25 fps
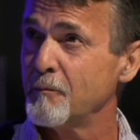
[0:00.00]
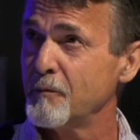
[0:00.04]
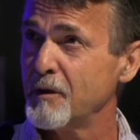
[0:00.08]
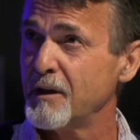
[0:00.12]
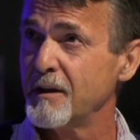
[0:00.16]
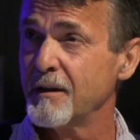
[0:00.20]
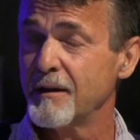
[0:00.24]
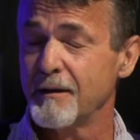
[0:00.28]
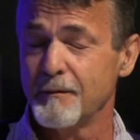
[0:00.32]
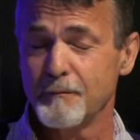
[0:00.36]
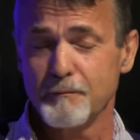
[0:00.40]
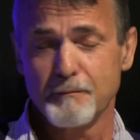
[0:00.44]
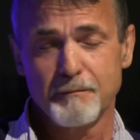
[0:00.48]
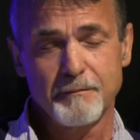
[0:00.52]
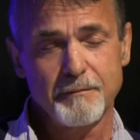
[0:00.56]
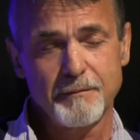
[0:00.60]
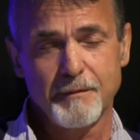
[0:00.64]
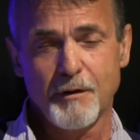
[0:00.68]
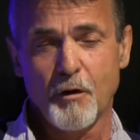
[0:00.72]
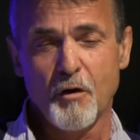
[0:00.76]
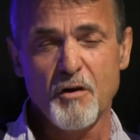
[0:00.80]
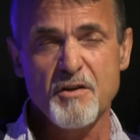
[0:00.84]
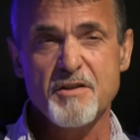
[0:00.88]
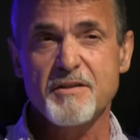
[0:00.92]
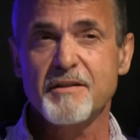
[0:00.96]
I mean, I'm
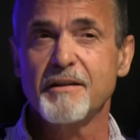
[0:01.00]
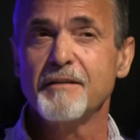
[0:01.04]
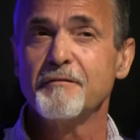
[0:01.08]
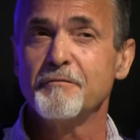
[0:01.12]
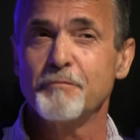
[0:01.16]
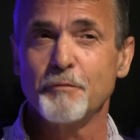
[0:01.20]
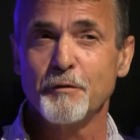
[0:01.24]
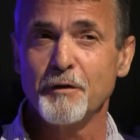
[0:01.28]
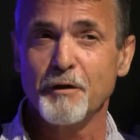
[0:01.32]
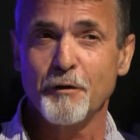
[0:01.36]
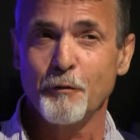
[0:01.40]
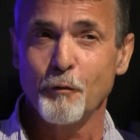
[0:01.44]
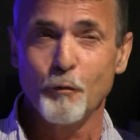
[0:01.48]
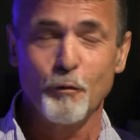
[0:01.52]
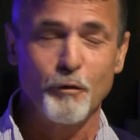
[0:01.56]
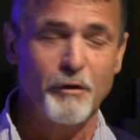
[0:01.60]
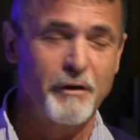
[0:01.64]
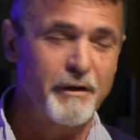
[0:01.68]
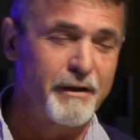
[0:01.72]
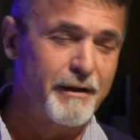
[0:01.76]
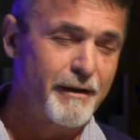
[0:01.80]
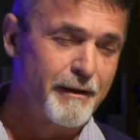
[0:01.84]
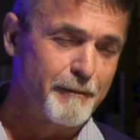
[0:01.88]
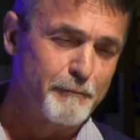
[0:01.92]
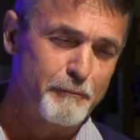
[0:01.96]
asking for a
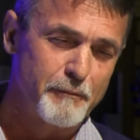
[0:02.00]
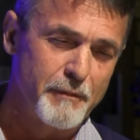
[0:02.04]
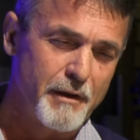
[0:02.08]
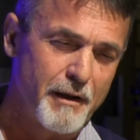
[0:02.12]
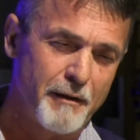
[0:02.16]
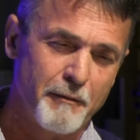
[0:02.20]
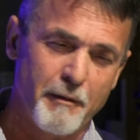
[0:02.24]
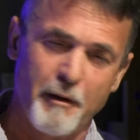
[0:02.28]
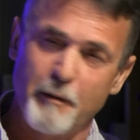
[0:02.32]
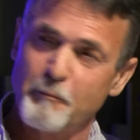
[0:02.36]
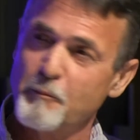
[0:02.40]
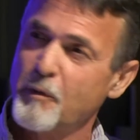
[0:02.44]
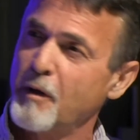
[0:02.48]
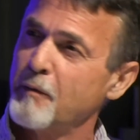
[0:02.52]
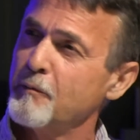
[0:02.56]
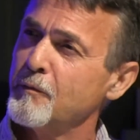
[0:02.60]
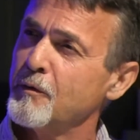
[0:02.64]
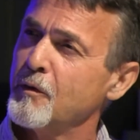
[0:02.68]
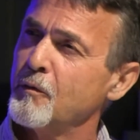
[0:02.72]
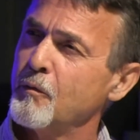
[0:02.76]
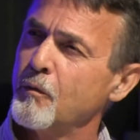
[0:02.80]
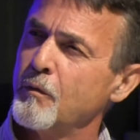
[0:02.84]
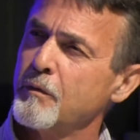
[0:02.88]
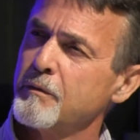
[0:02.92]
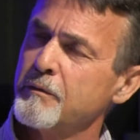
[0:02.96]
calling.
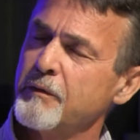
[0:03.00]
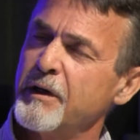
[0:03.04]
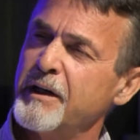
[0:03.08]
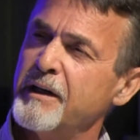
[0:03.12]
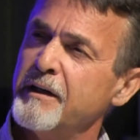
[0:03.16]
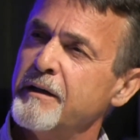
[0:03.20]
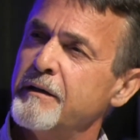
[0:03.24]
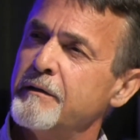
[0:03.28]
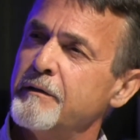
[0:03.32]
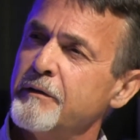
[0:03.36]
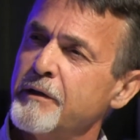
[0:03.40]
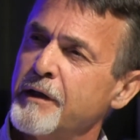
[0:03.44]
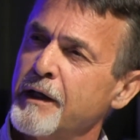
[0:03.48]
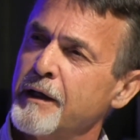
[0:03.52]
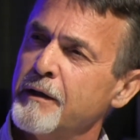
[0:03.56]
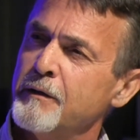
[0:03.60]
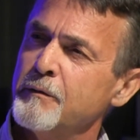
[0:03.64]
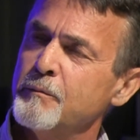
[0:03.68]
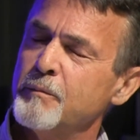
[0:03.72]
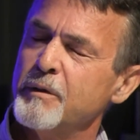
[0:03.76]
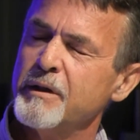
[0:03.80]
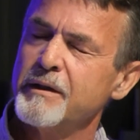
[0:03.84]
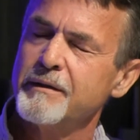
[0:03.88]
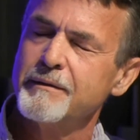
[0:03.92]
I'm ready to go.